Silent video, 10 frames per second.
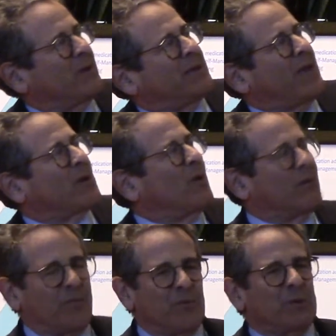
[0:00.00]
take all
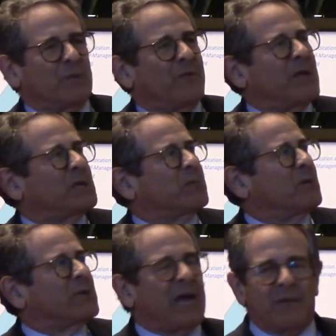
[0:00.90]
the fruits and
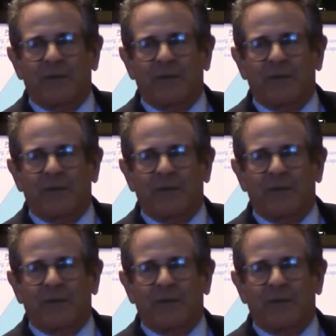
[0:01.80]
vegetables out of an